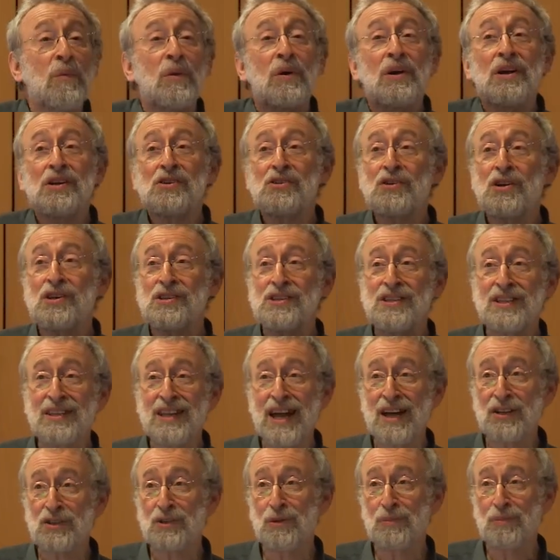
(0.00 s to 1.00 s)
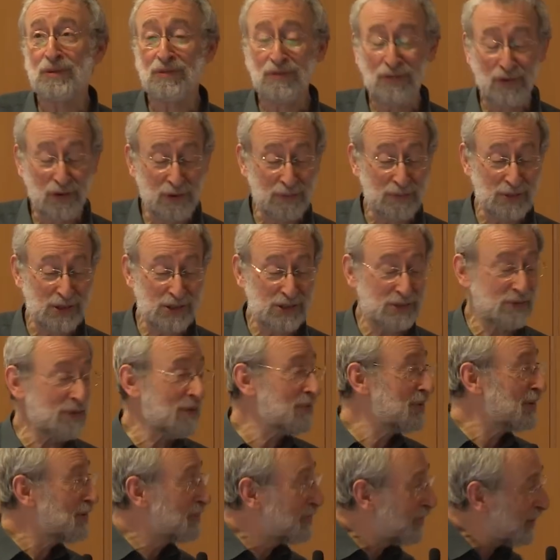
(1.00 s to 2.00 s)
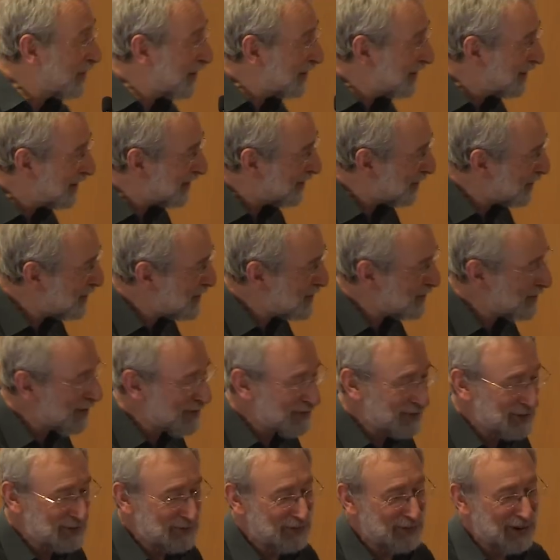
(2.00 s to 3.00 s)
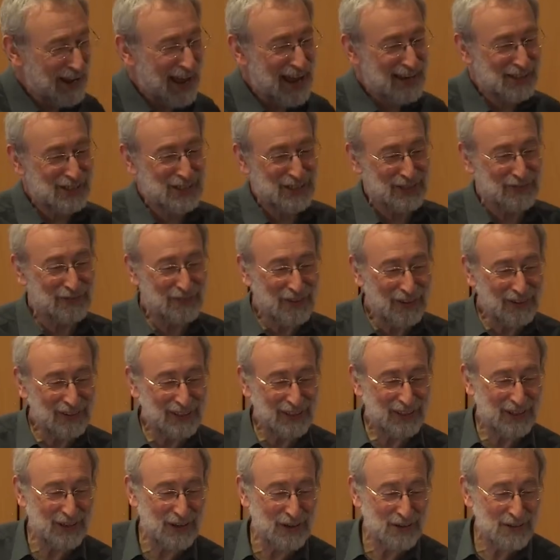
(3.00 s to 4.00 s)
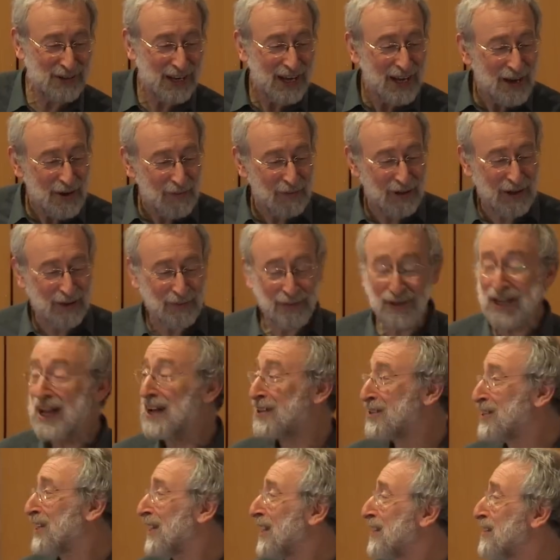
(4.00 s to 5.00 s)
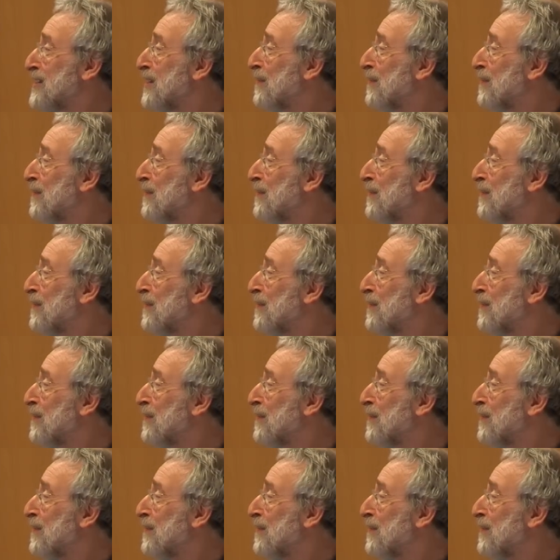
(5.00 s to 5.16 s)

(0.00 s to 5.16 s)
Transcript: We're interested in the actual performance. So when we actually run the code, well, we actually get